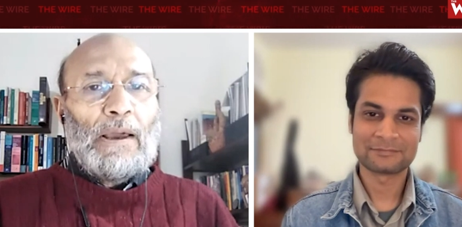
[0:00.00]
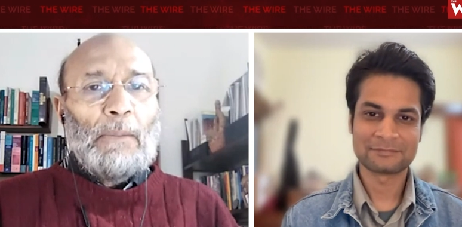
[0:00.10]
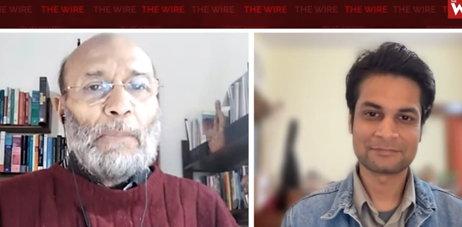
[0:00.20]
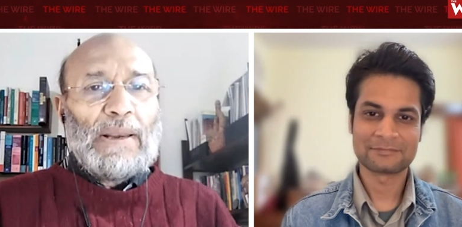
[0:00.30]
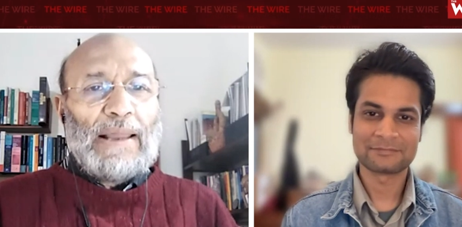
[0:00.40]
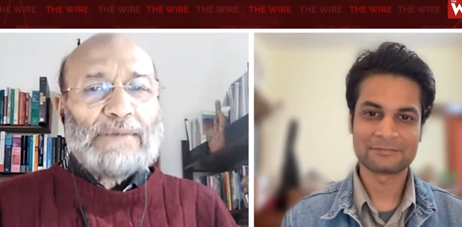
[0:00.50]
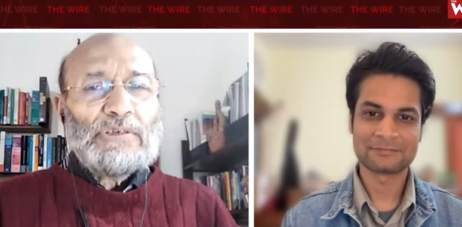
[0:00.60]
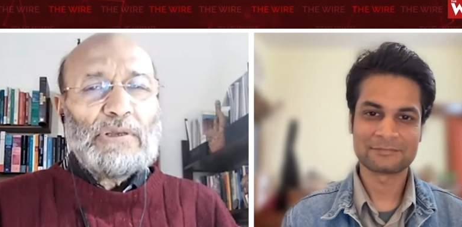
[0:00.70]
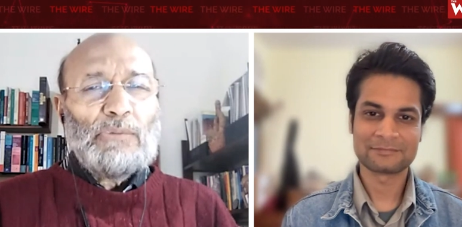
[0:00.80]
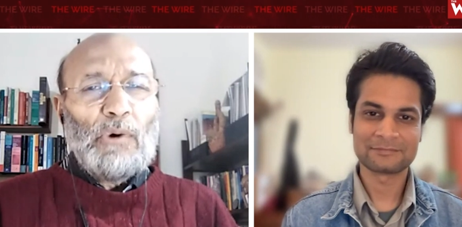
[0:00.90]
Speaker 1: but
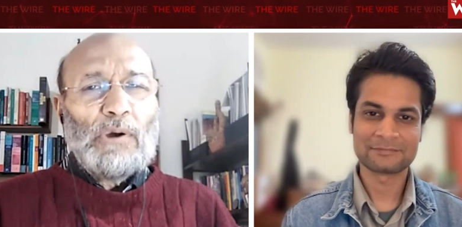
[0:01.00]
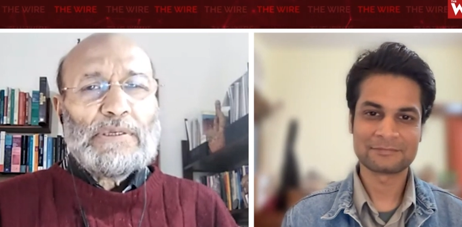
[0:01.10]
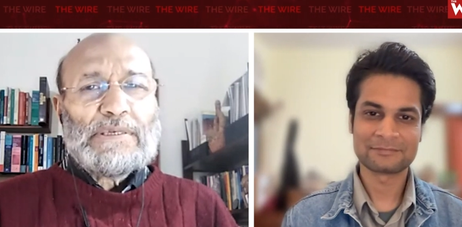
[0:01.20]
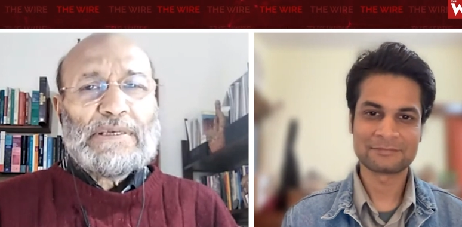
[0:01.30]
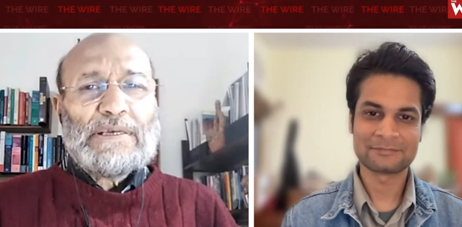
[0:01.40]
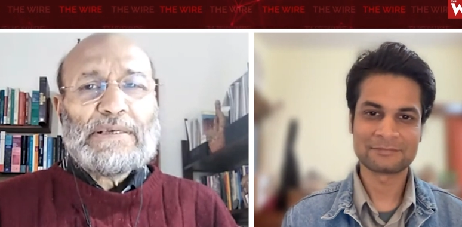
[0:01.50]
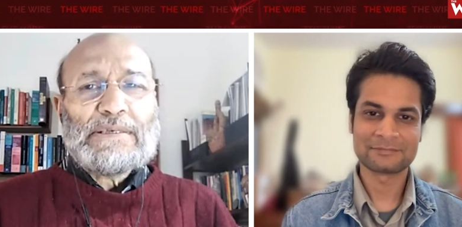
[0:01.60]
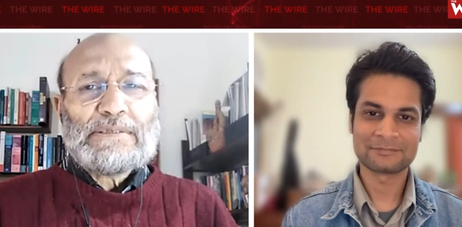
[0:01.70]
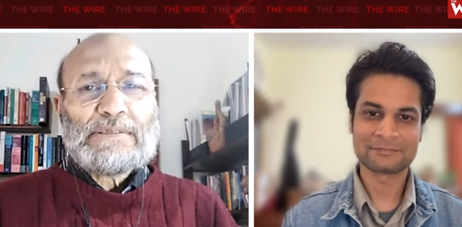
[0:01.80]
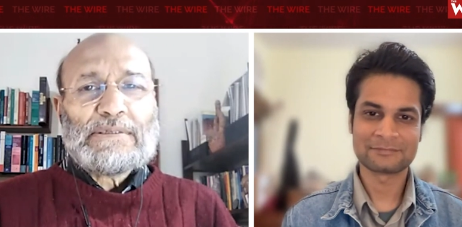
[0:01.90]
actually, what it
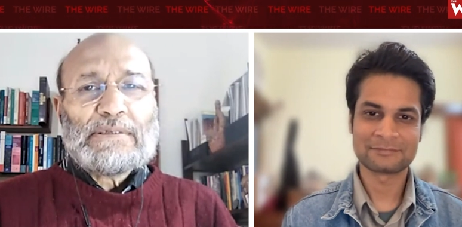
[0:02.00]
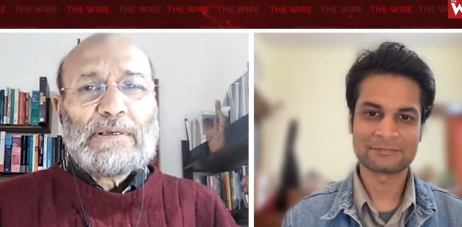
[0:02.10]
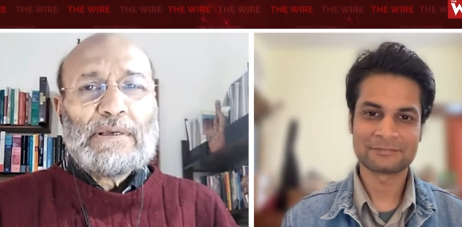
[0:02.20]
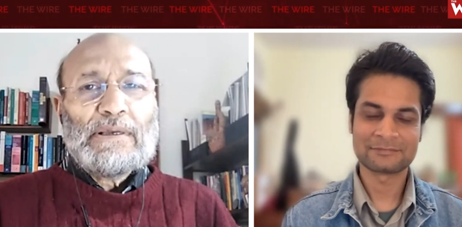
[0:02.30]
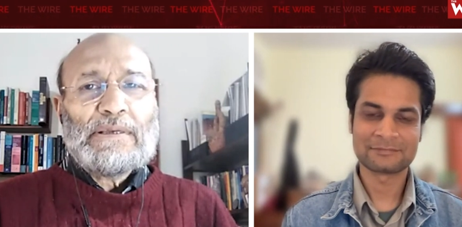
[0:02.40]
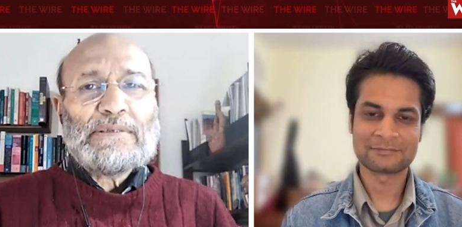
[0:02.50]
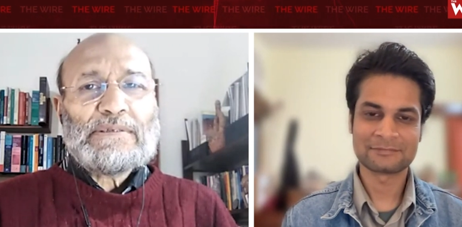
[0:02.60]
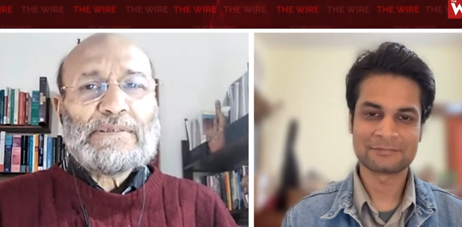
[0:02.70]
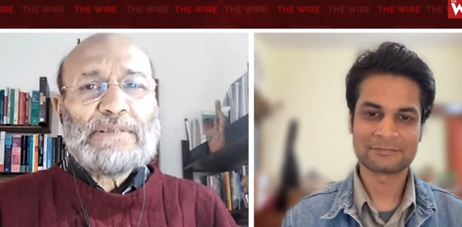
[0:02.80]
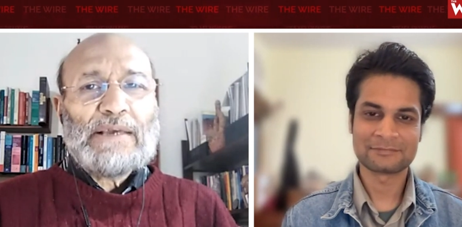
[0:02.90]
is, is
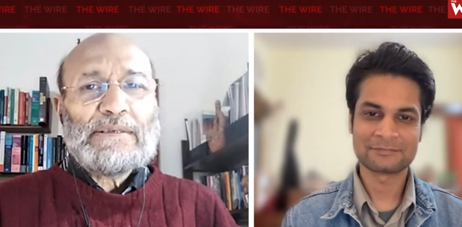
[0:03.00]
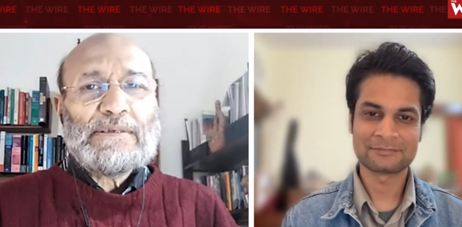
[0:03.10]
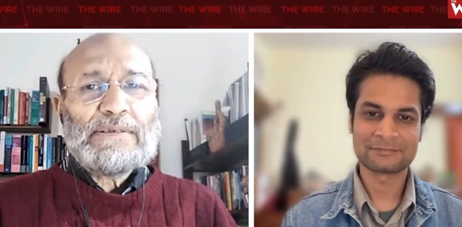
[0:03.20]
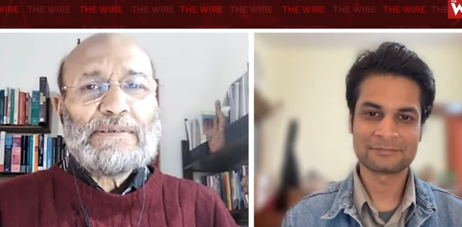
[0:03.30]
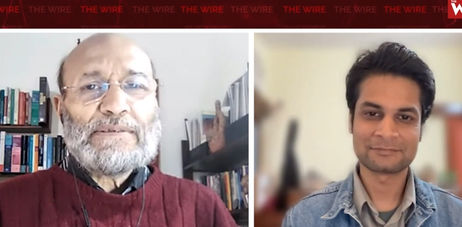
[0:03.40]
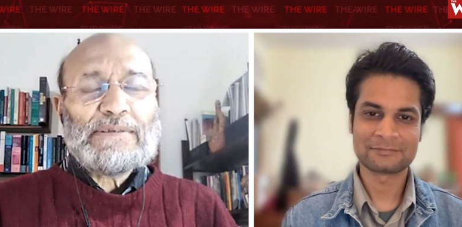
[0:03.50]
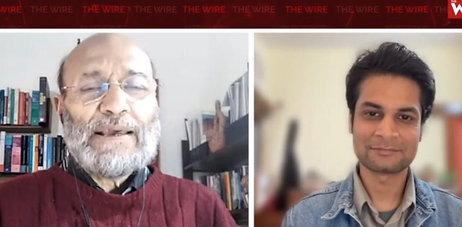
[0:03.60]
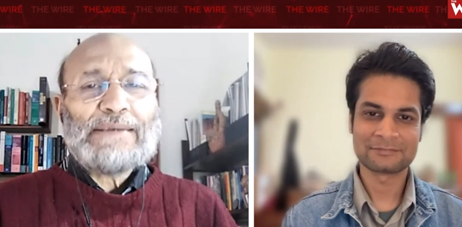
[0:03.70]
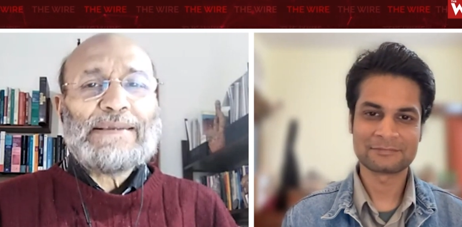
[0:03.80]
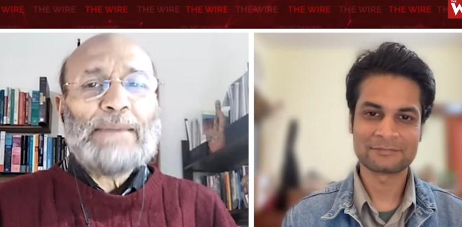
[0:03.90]
that it is
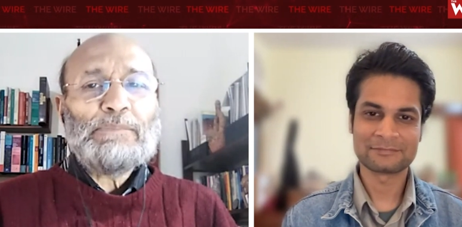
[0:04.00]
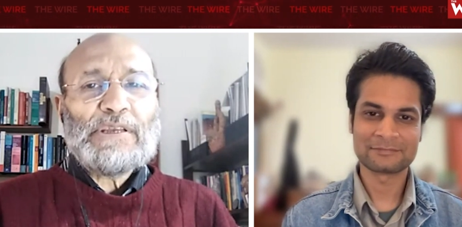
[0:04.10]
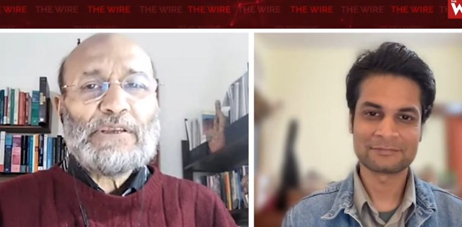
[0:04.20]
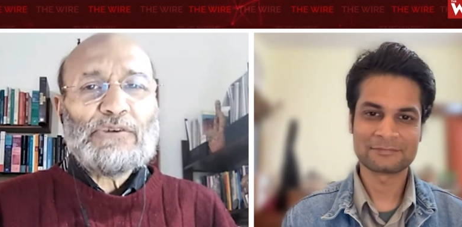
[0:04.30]
attempting